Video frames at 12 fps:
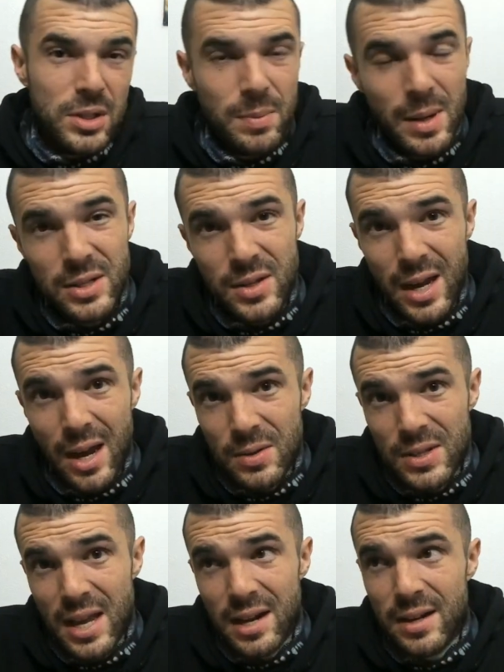It depends on how
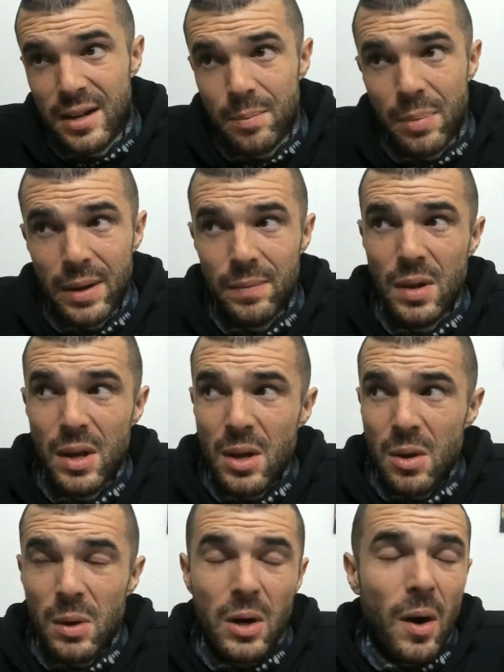it's edited. But
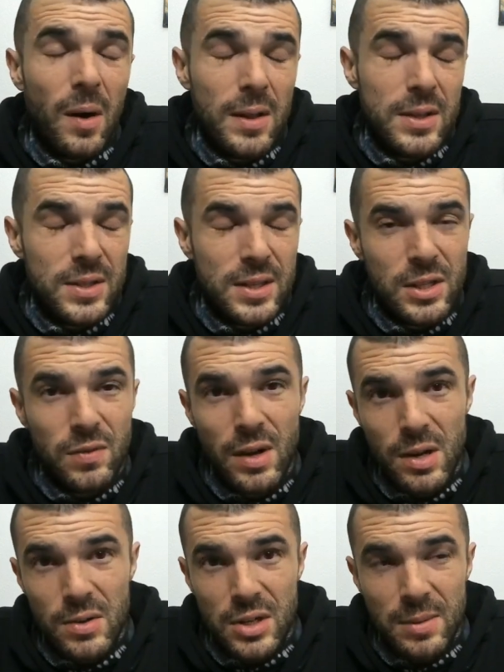regardless, this
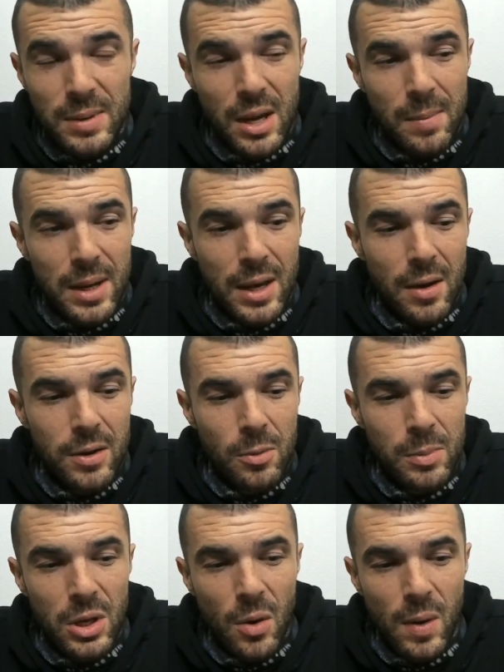video is going to be coming out, and
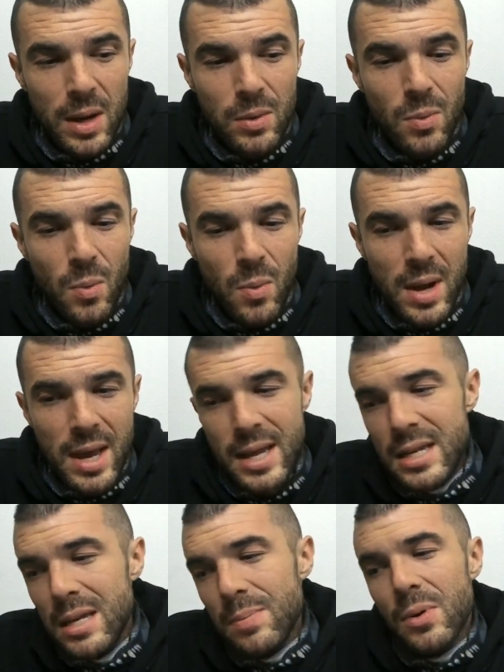I'll be going
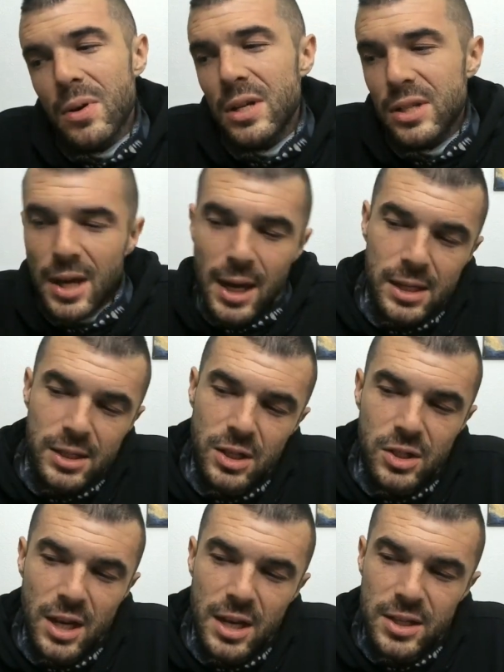way deeper into
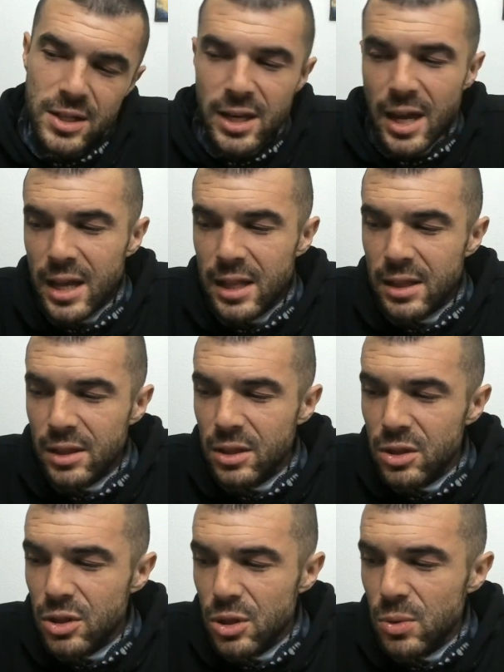INTJs than I
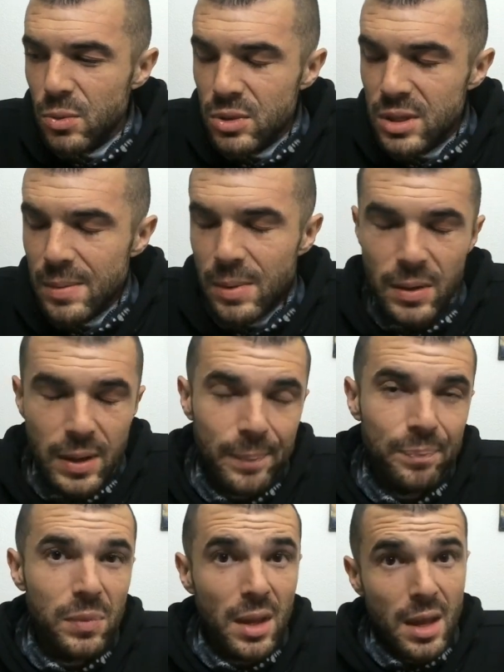do
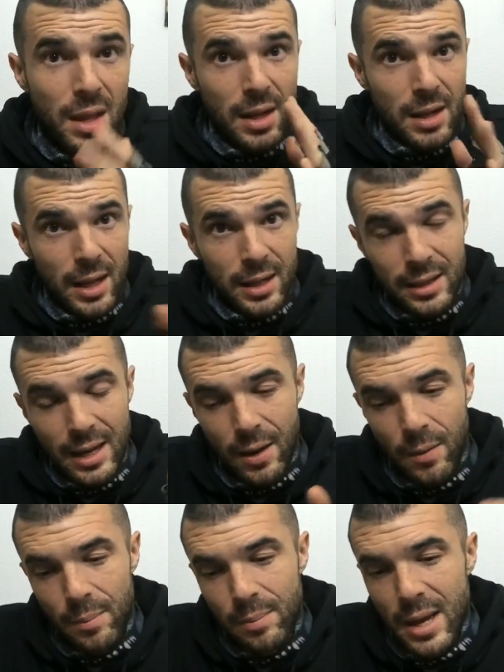typically.
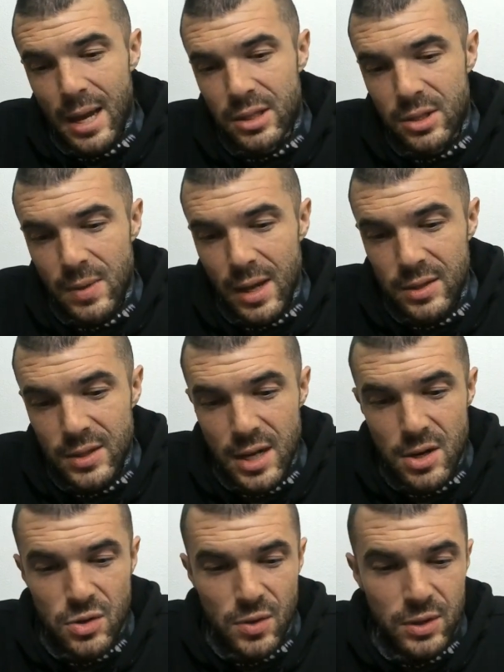Now, back to
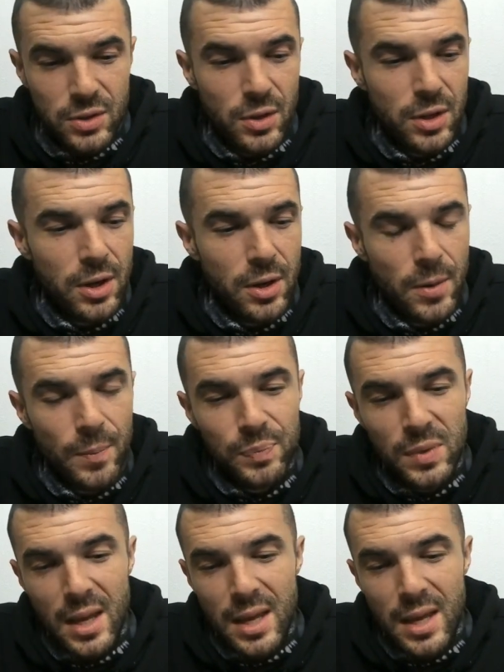Alexander Gianturco.